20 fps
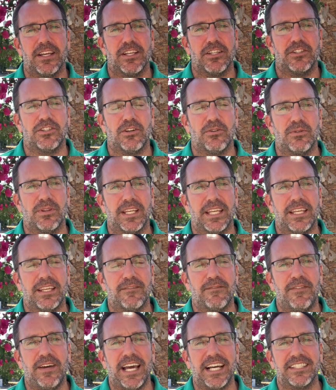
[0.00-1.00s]
So the
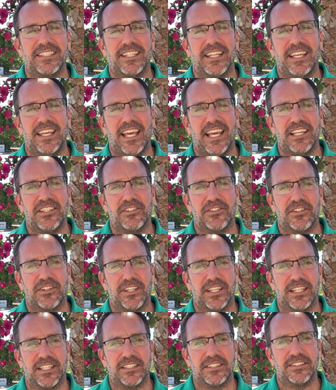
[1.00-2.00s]
facts of the case are
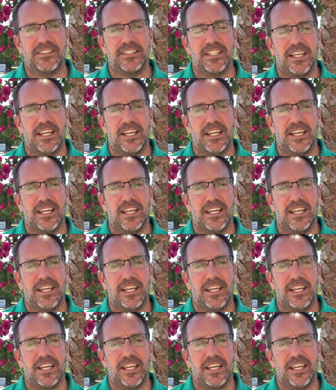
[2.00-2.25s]
this.